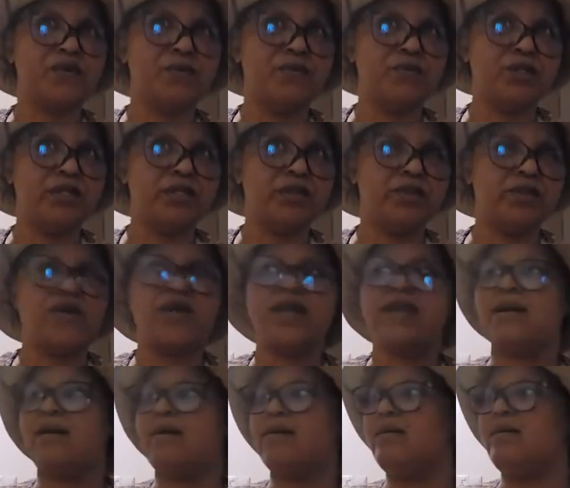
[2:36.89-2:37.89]
morning
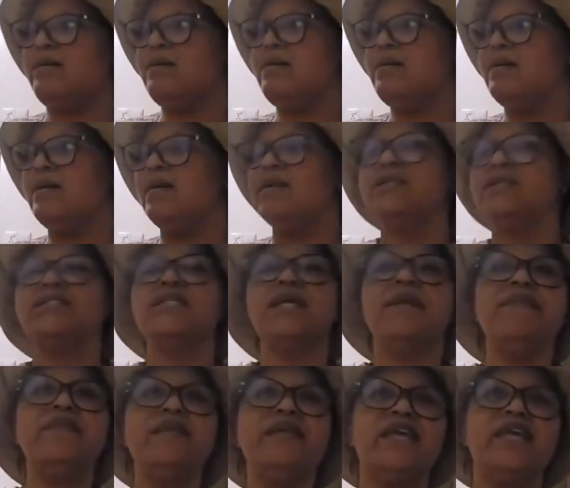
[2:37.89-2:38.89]
prayer,
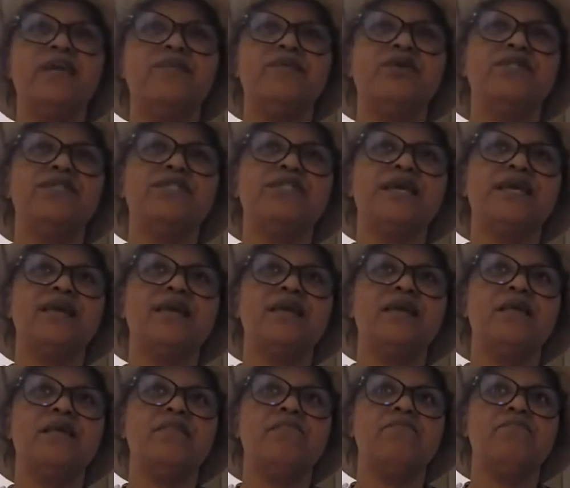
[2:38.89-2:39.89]
something kept on
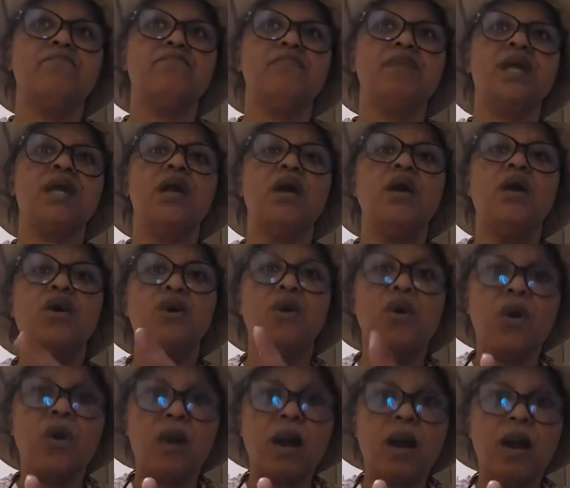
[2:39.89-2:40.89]
saying,
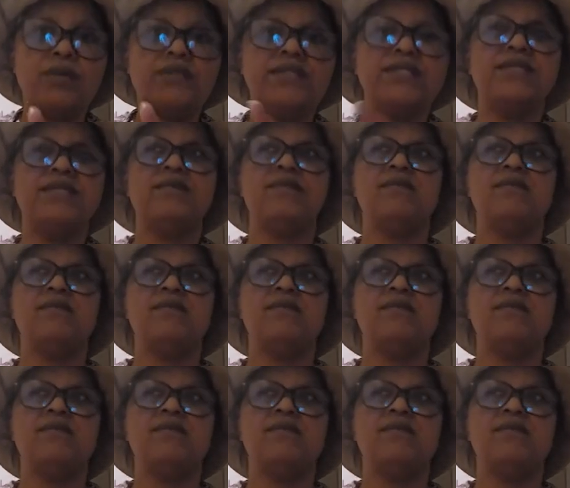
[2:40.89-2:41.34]
go out